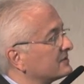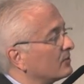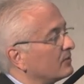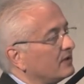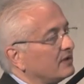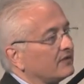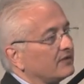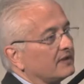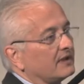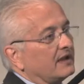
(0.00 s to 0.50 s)

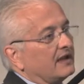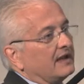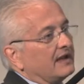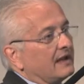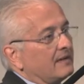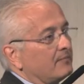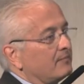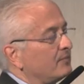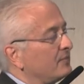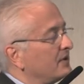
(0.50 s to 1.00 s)
with an
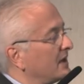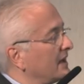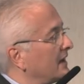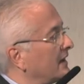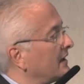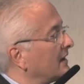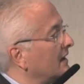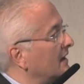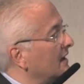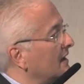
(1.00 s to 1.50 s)
M P
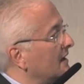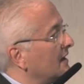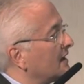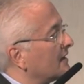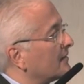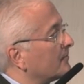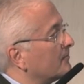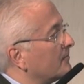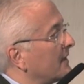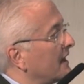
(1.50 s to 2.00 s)
N
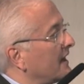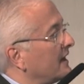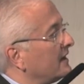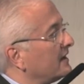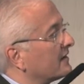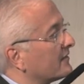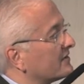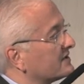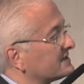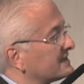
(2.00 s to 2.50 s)
may
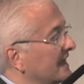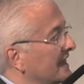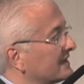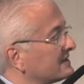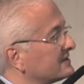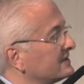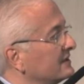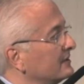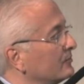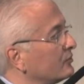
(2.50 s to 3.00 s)

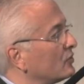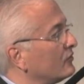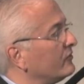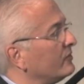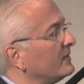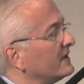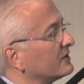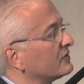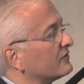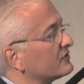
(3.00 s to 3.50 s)
result in
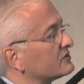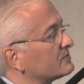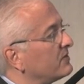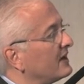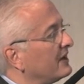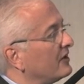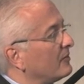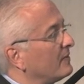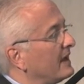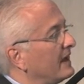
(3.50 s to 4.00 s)
improvement of
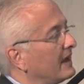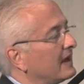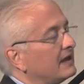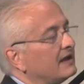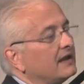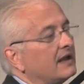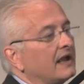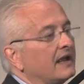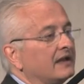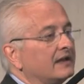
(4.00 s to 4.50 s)

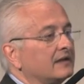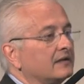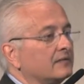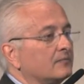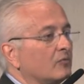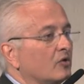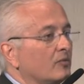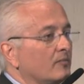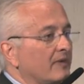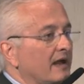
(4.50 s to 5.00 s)
splenomegaly and
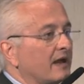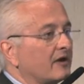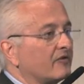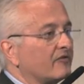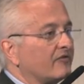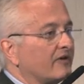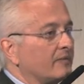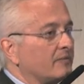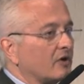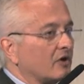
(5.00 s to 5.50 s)
bone marrow
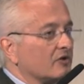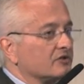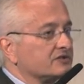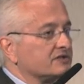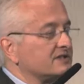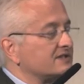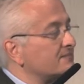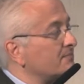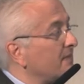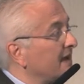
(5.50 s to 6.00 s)

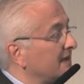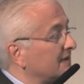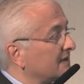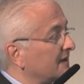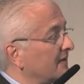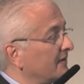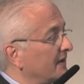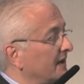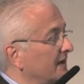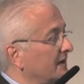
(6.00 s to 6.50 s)
fibrosis
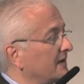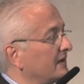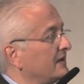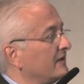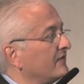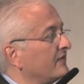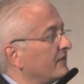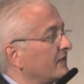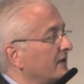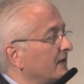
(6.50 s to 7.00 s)
better than
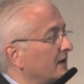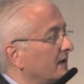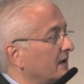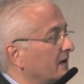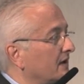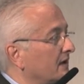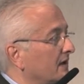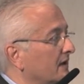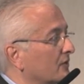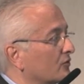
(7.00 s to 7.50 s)
if the
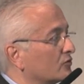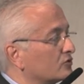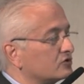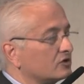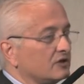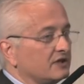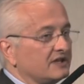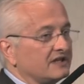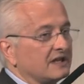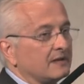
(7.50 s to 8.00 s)
uh,
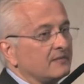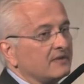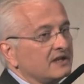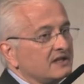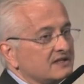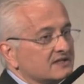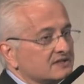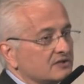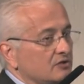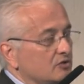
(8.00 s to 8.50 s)
ruxolitinib
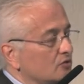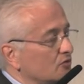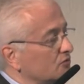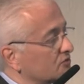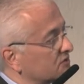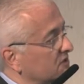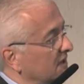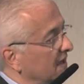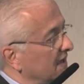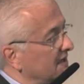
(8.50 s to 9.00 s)
is
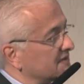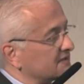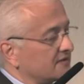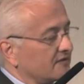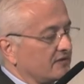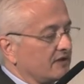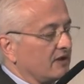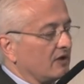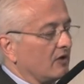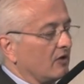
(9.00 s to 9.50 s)
used as
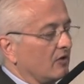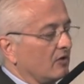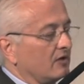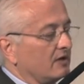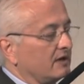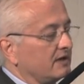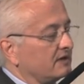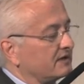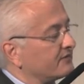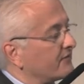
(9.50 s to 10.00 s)
the
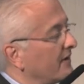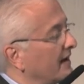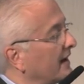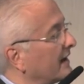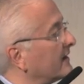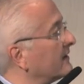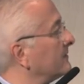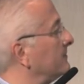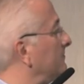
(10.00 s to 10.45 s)
only drug.